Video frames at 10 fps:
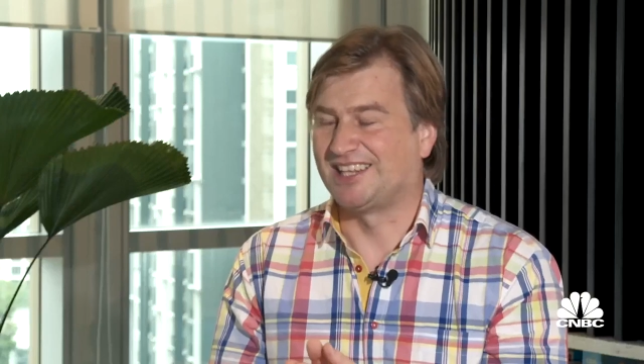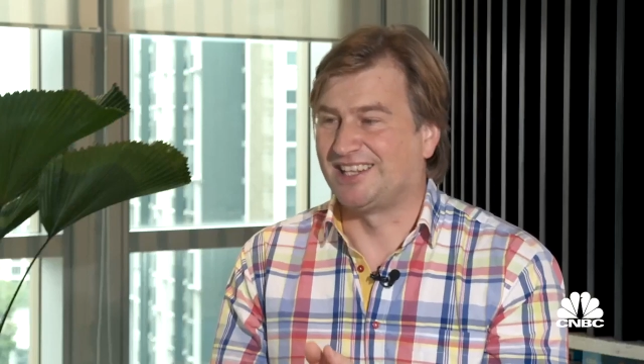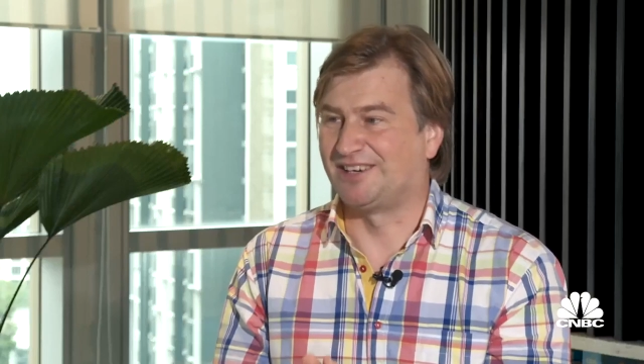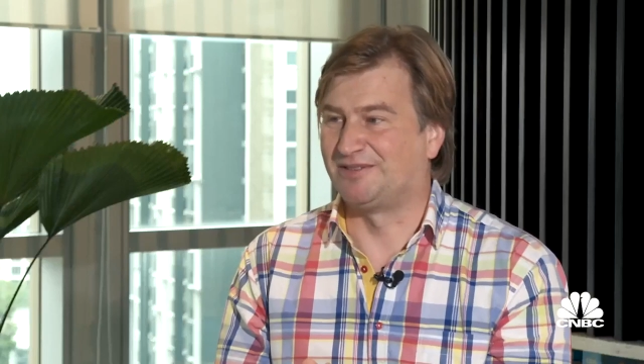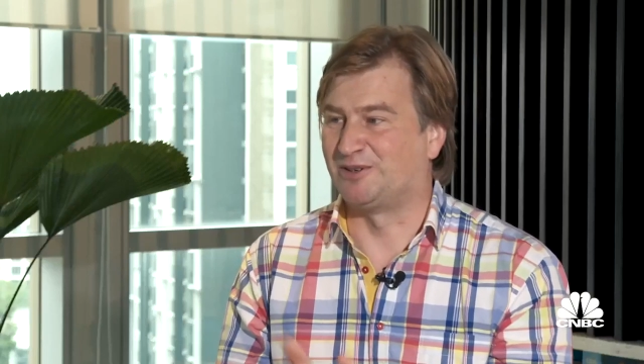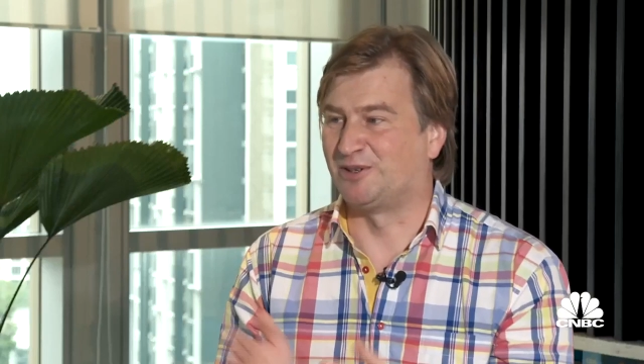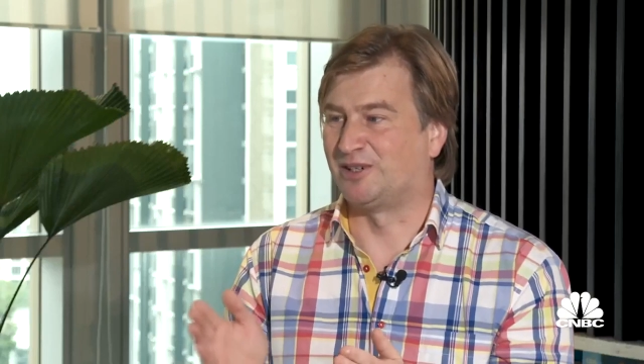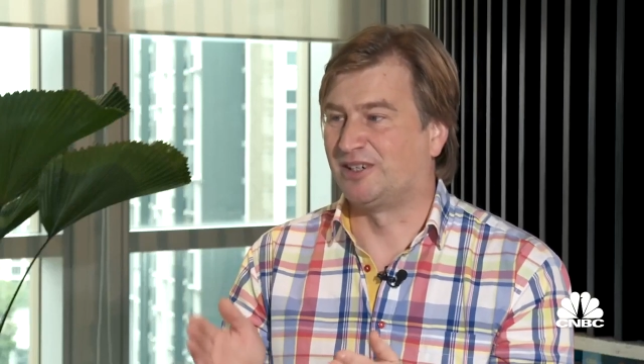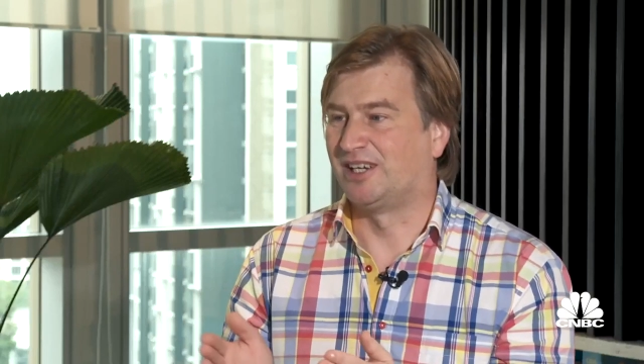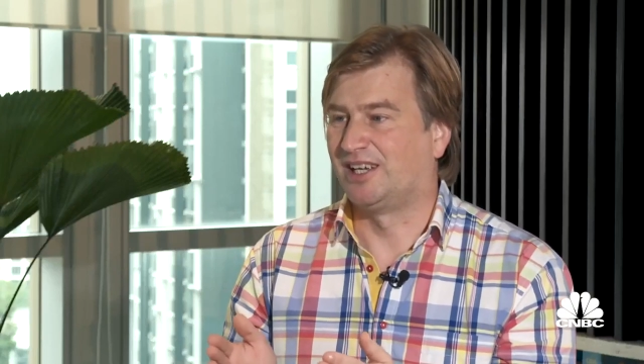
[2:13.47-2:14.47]
and
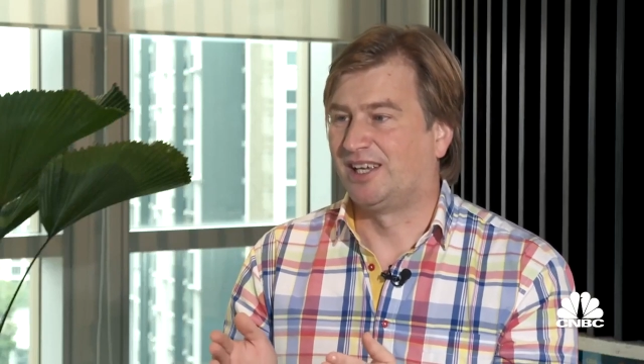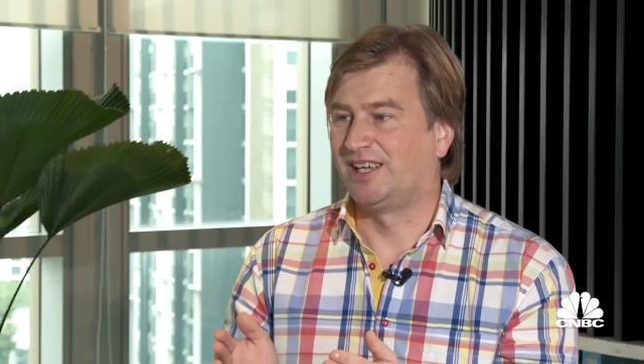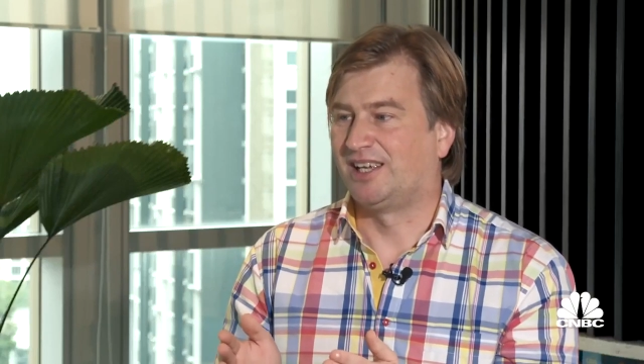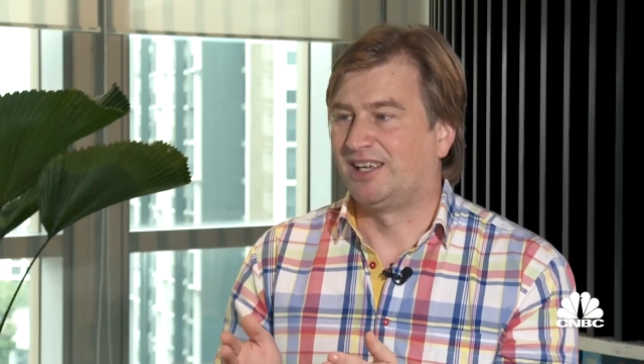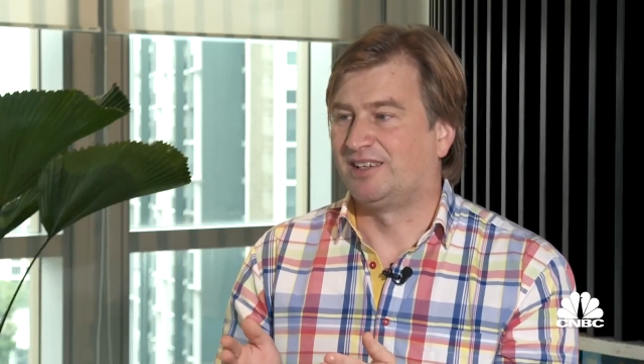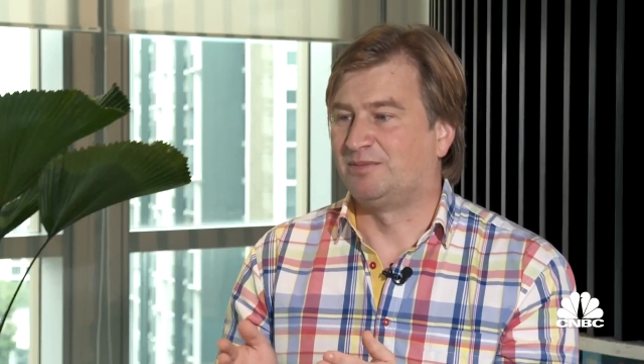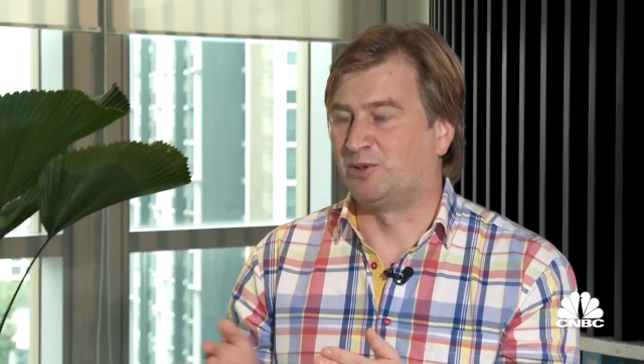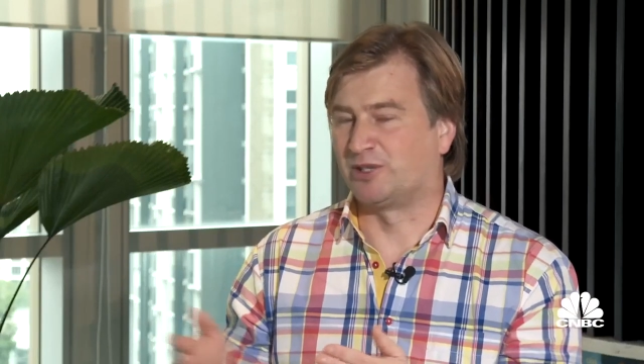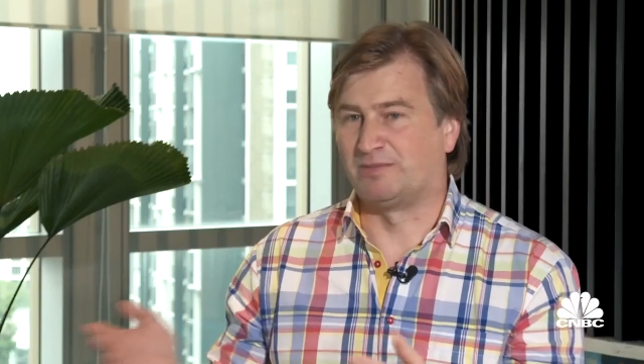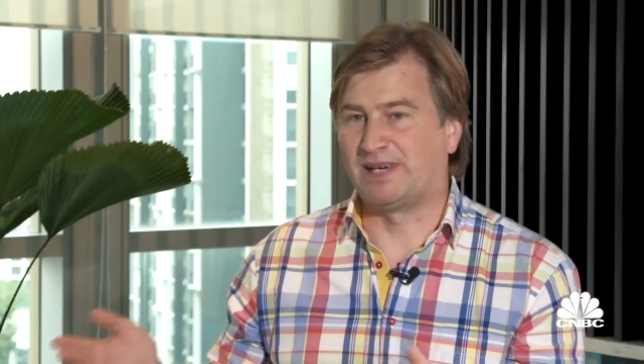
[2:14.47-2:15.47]
therefore
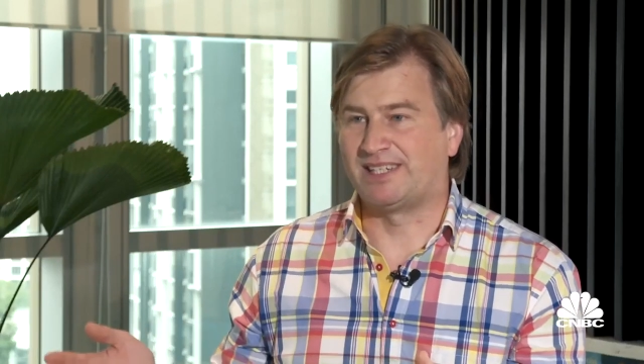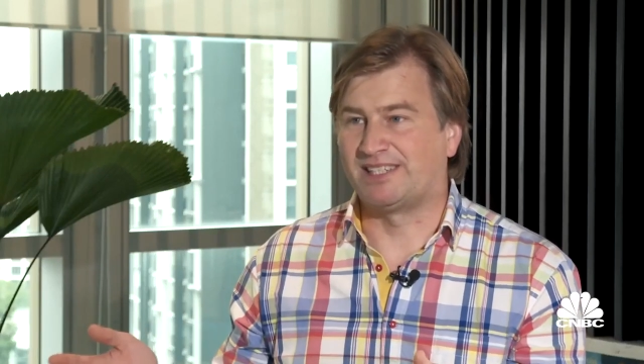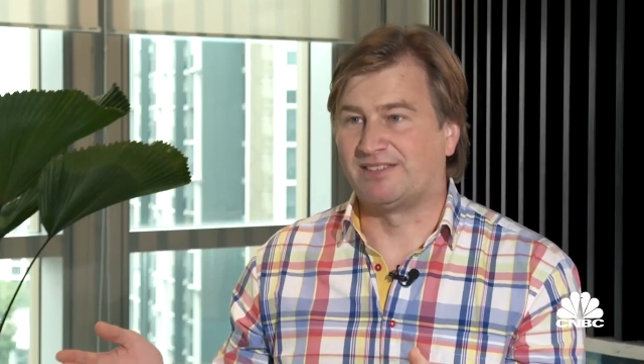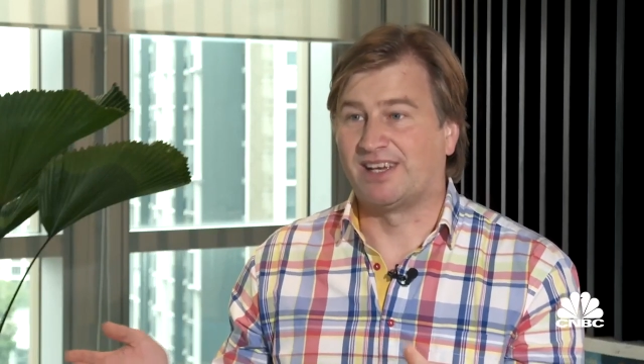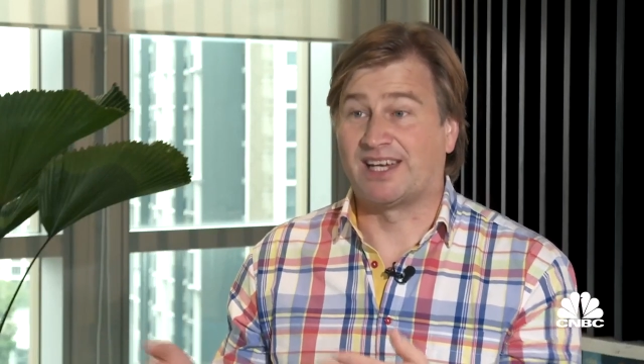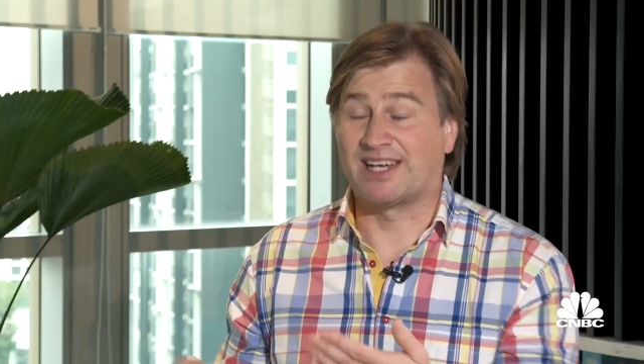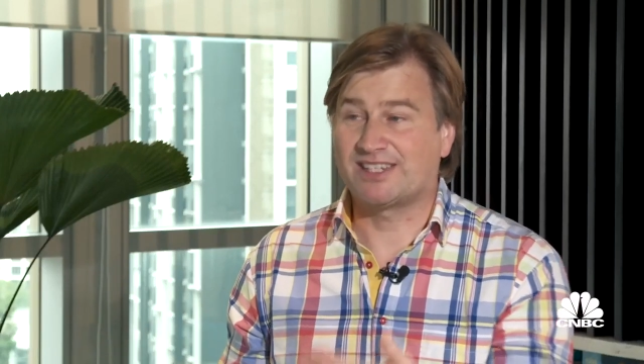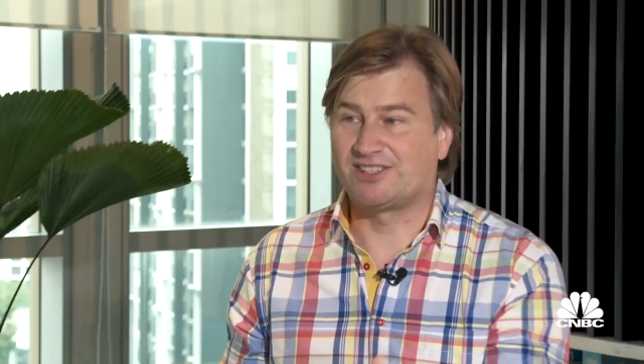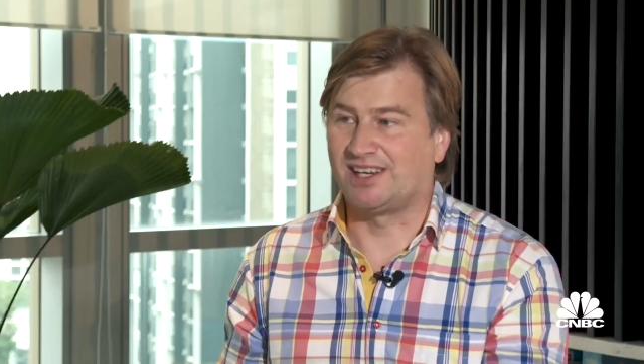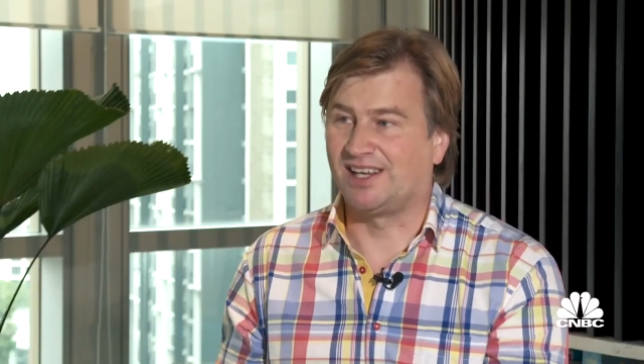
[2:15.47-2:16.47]
more competitive. And
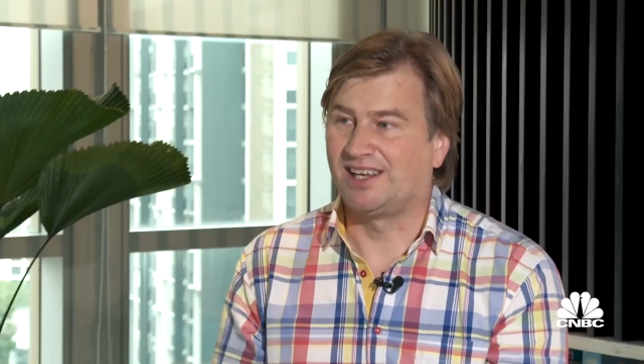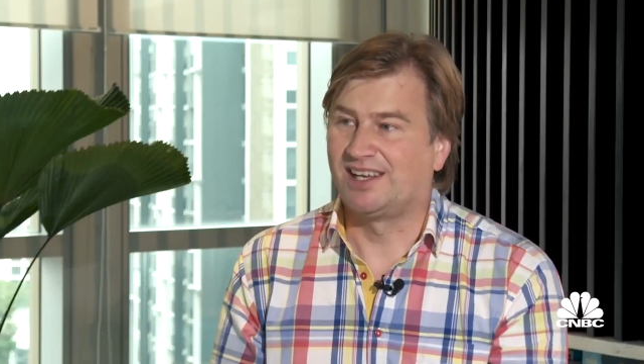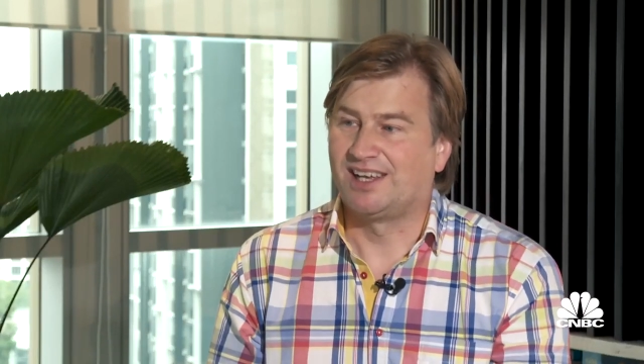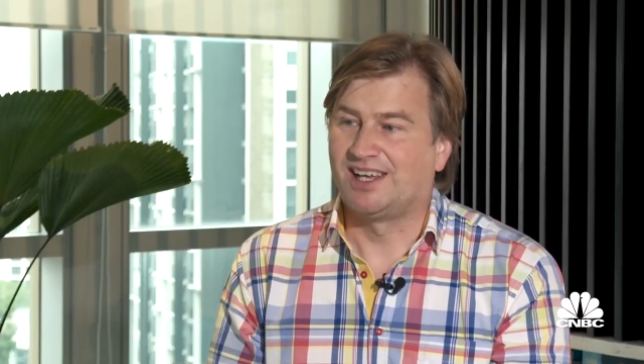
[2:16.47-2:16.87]
actually,